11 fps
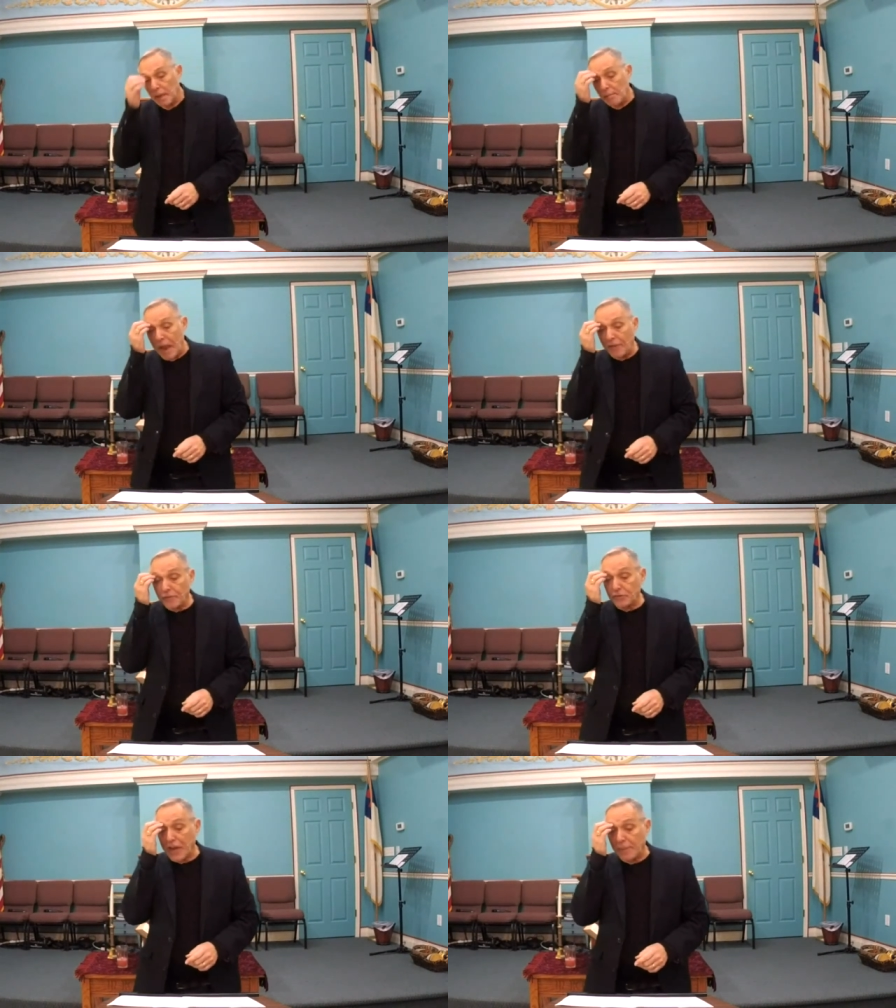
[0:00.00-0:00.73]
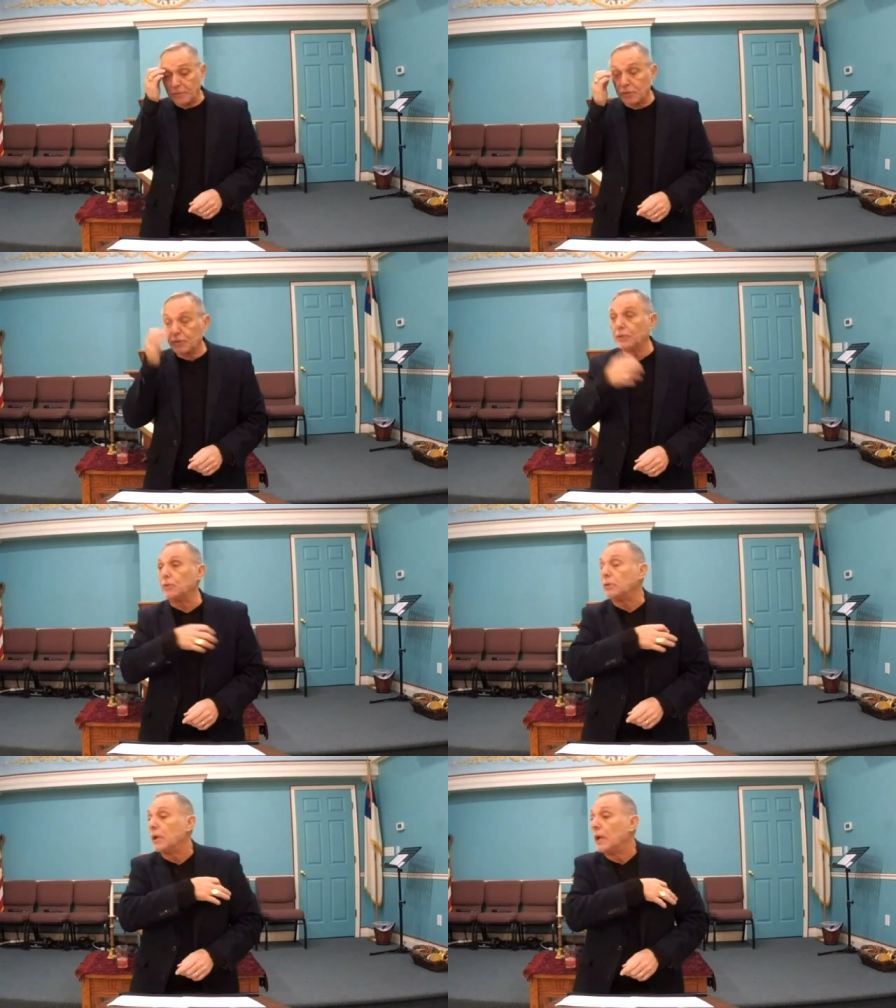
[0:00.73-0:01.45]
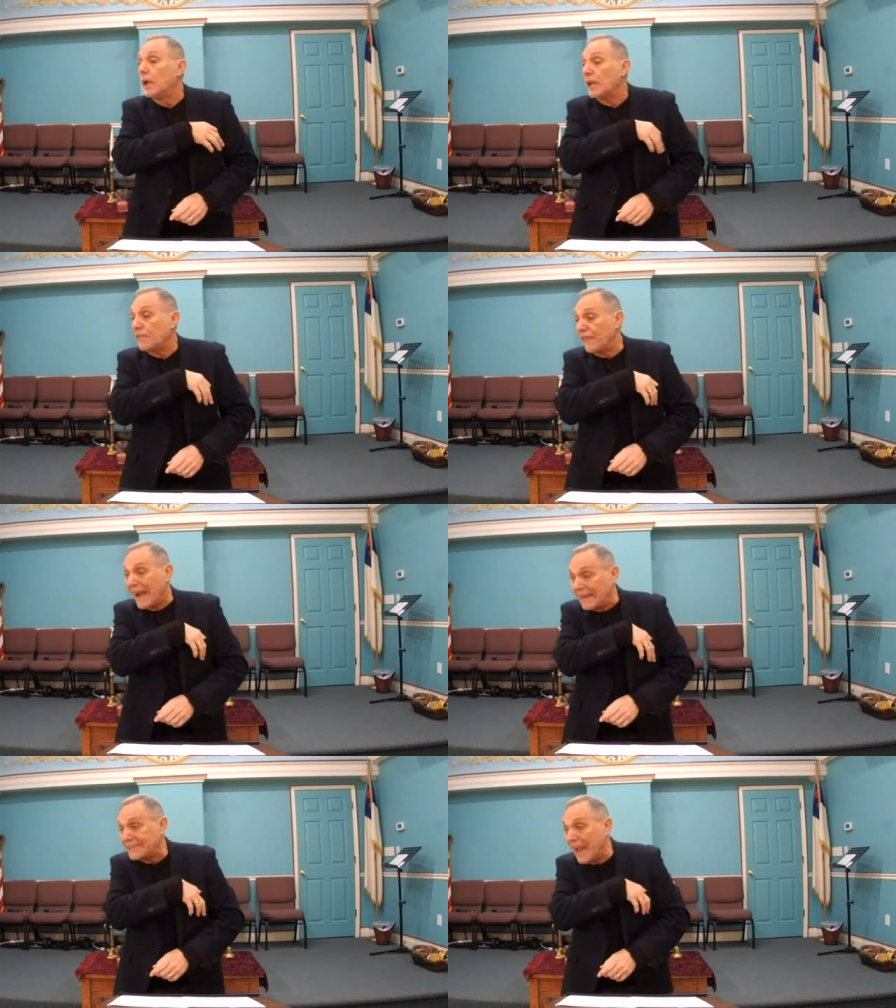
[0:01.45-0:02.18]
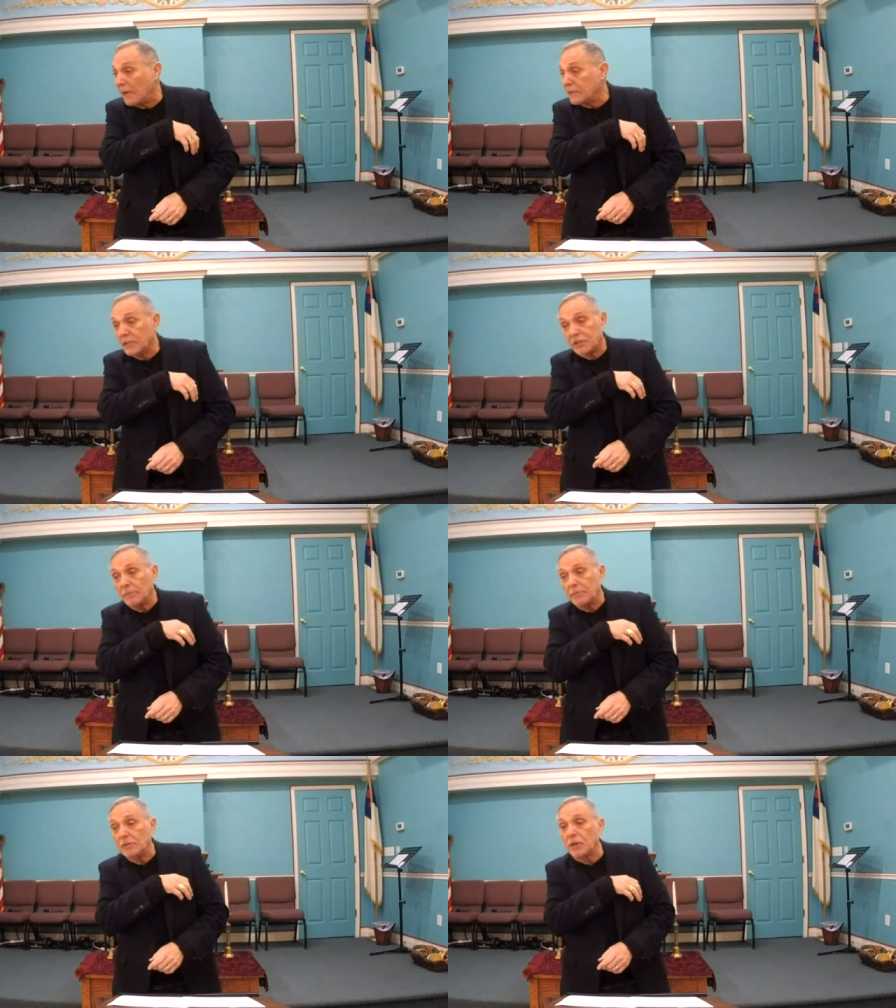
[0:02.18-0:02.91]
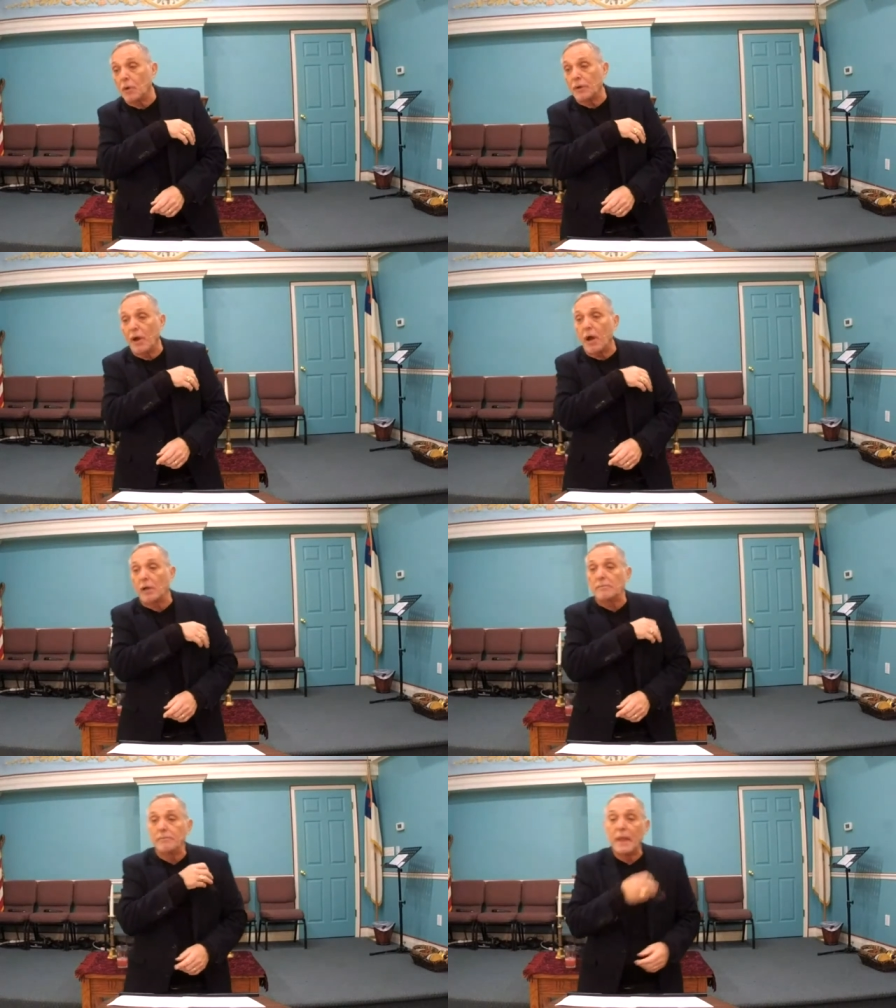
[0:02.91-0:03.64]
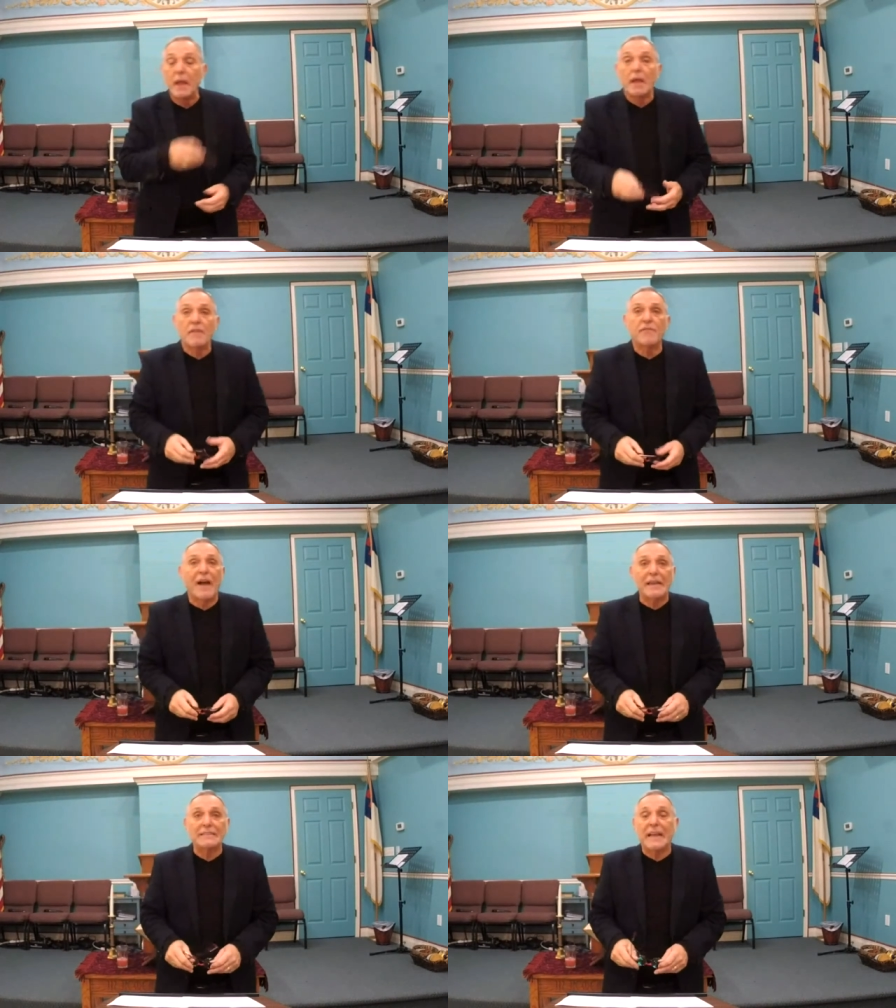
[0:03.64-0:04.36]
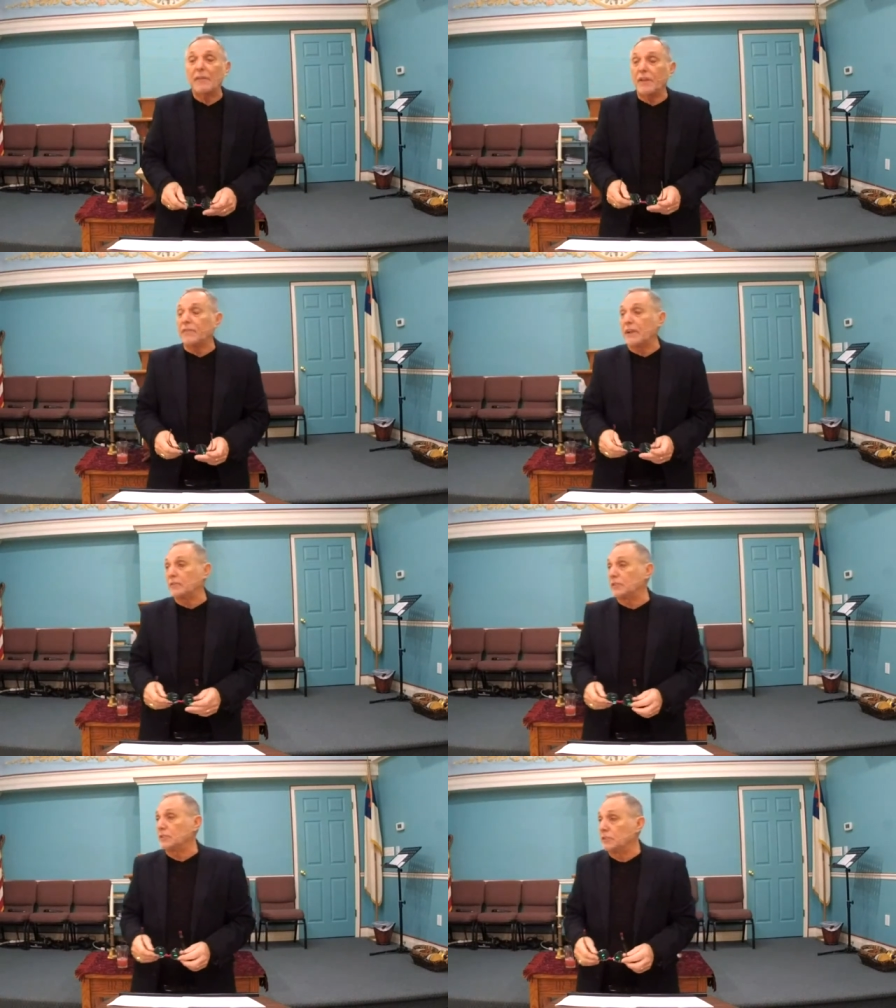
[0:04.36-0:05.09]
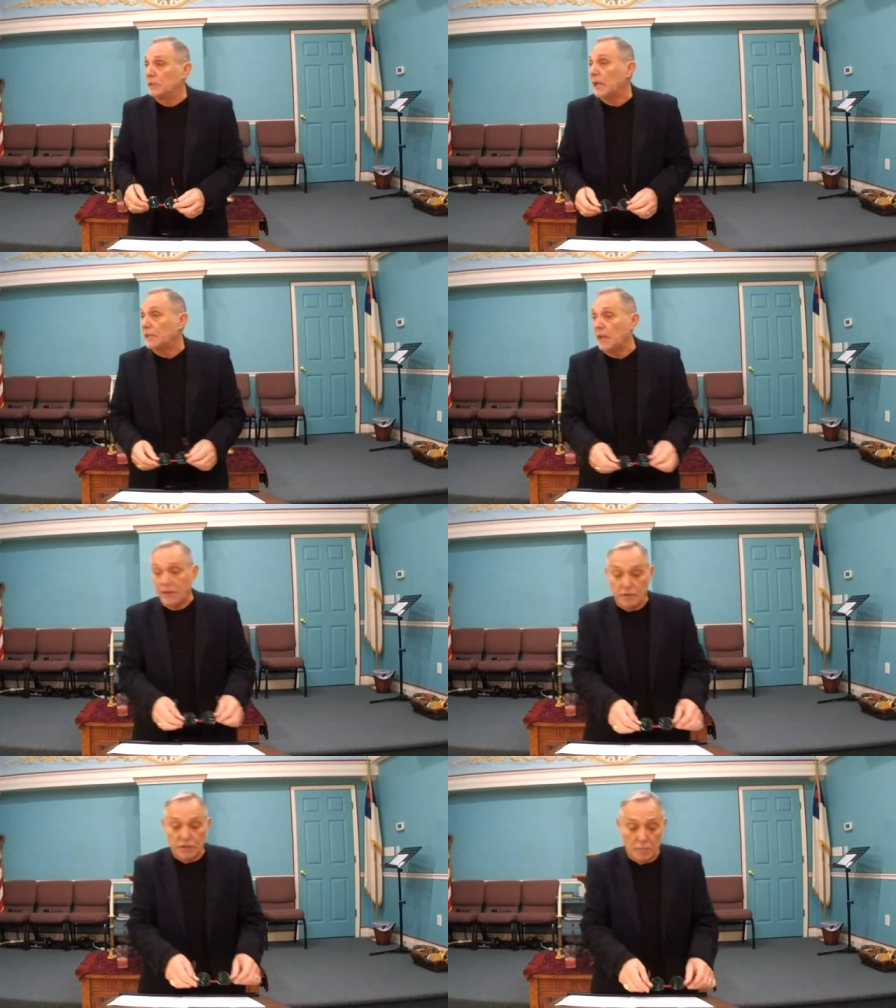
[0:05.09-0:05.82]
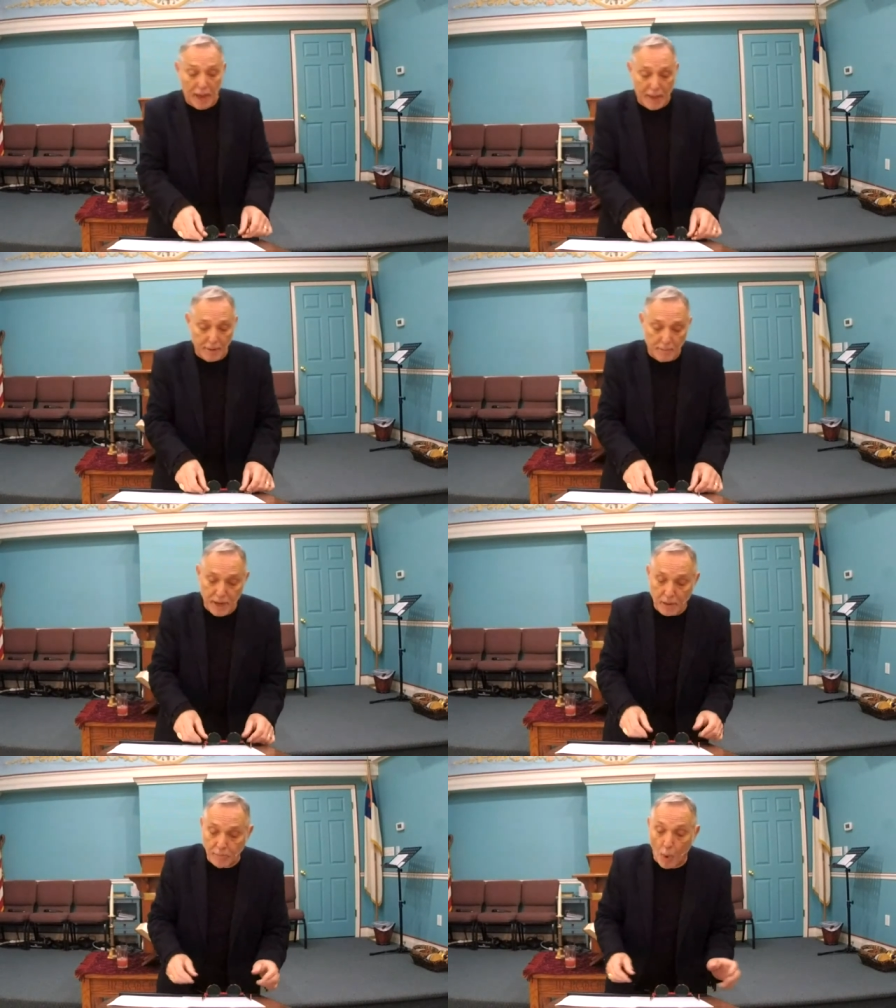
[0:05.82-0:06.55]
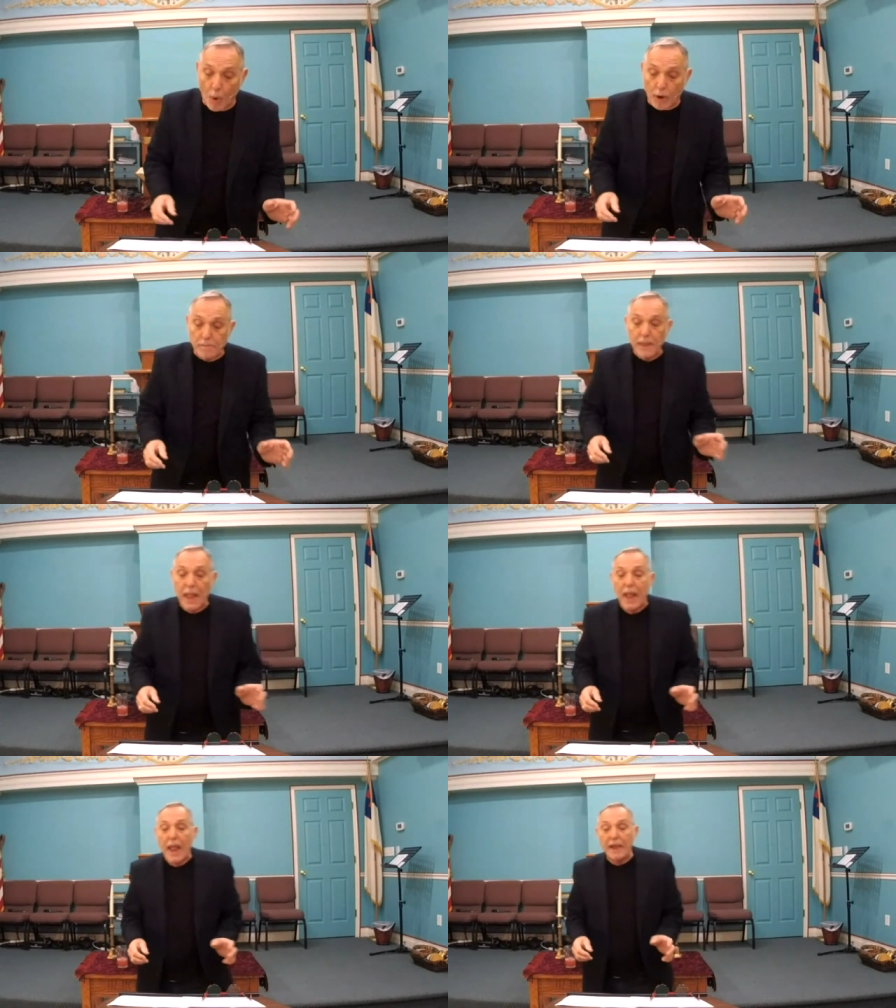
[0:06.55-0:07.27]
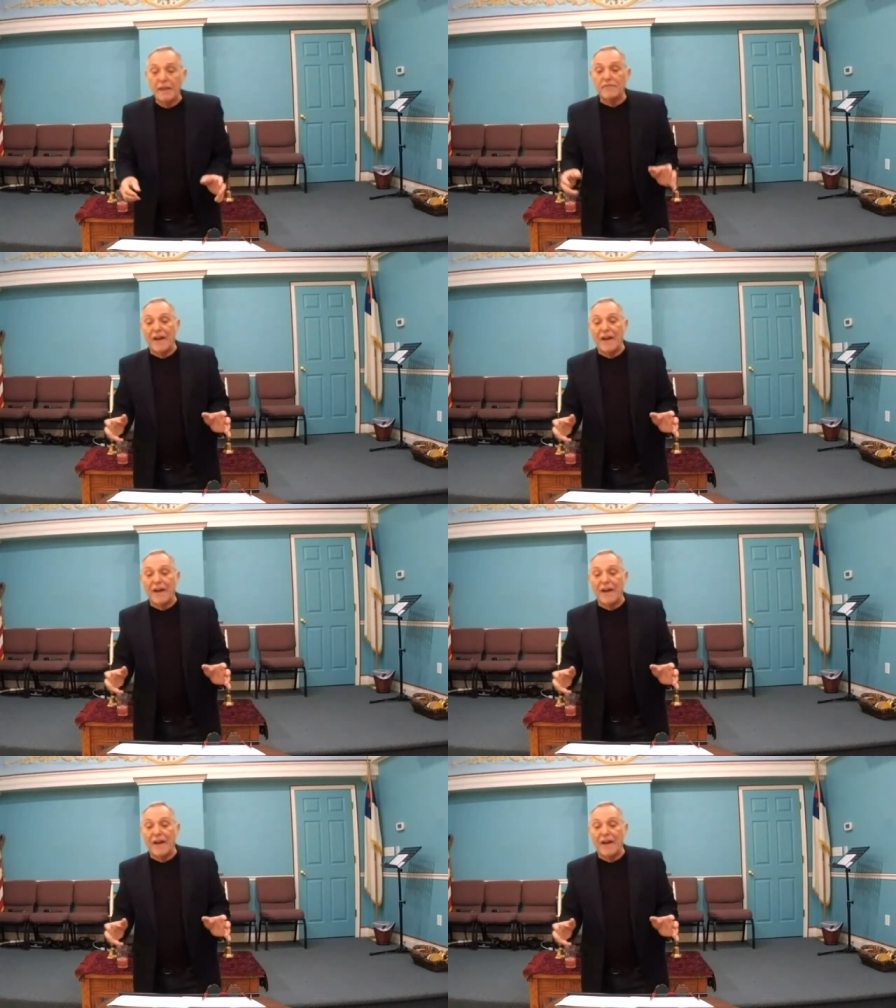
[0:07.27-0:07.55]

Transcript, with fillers: Matthew chapter 2, he finds out that something's going on. He finds out that there's a, that, that there's a baby being born, and he